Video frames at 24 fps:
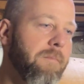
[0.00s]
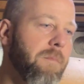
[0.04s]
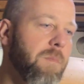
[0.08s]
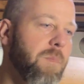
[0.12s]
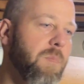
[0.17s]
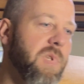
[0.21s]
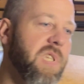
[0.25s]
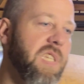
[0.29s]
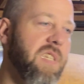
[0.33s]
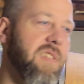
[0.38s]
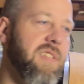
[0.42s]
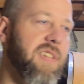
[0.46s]

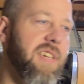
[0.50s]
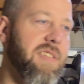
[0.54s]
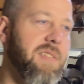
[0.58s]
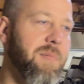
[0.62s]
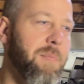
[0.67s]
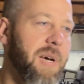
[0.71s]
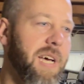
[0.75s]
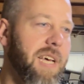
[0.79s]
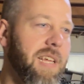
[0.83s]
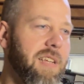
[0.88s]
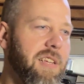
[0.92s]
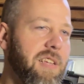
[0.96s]
Since that's
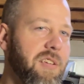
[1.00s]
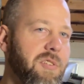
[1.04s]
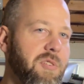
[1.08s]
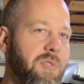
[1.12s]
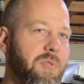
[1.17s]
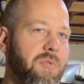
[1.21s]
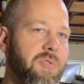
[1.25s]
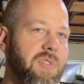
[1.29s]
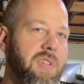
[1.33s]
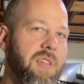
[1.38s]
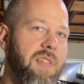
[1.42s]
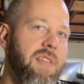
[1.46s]
my
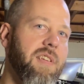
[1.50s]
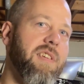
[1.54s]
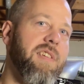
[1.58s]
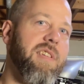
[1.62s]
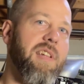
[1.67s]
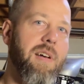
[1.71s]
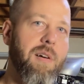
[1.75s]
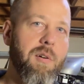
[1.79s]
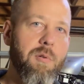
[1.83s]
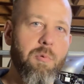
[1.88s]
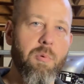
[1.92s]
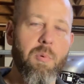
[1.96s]
initials, at least
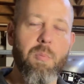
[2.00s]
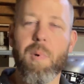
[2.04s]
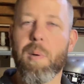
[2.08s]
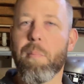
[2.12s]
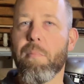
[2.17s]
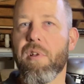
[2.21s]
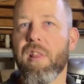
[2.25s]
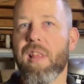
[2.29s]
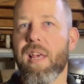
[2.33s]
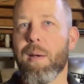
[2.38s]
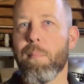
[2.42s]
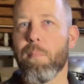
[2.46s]
I'll remember
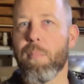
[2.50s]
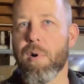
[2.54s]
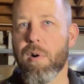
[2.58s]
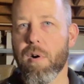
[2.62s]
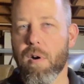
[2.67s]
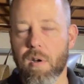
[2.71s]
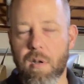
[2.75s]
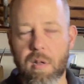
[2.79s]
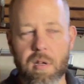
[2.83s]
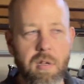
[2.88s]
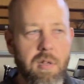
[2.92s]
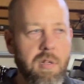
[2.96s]
that
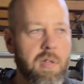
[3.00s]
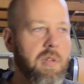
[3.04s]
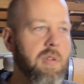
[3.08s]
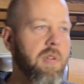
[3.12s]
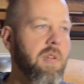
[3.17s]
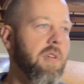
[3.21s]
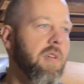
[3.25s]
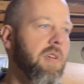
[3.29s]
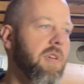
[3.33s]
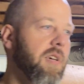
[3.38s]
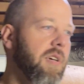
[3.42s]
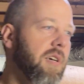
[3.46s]
part.
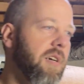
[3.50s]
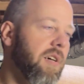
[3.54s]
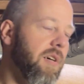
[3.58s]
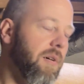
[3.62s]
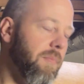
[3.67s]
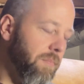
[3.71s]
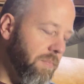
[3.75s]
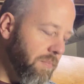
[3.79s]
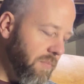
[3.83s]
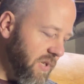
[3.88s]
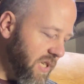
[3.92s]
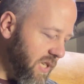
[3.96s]

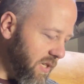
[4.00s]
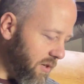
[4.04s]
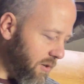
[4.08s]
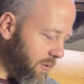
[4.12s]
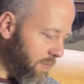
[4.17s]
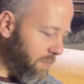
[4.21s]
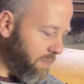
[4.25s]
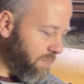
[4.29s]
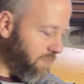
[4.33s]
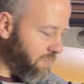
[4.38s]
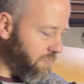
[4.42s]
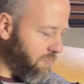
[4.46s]
So
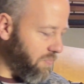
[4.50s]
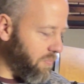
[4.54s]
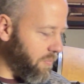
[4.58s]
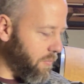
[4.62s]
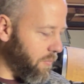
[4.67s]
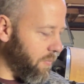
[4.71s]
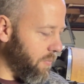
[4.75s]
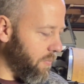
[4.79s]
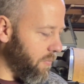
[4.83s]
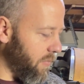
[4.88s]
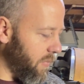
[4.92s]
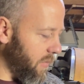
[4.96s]

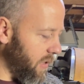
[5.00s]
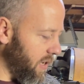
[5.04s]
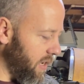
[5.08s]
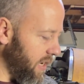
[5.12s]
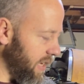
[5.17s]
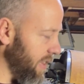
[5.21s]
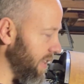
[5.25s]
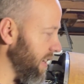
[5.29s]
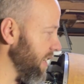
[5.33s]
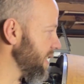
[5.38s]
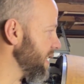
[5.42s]
I'd like